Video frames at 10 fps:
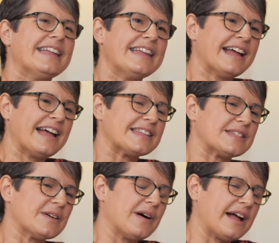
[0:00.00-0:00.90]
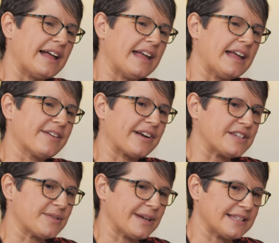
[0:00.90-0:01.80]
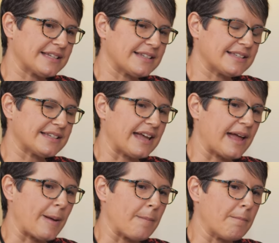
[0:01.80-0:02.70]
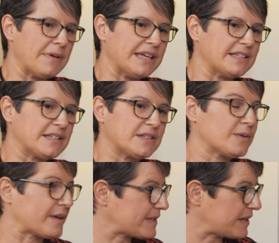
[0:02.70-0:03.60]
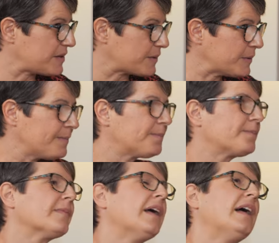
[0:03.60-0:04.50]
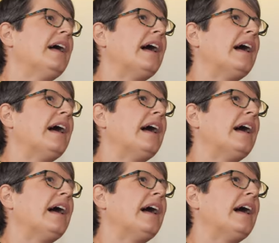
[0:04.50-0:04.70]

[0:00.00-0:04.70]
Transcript: Yeah, so I graduated um, mid 2002 mm -hmm.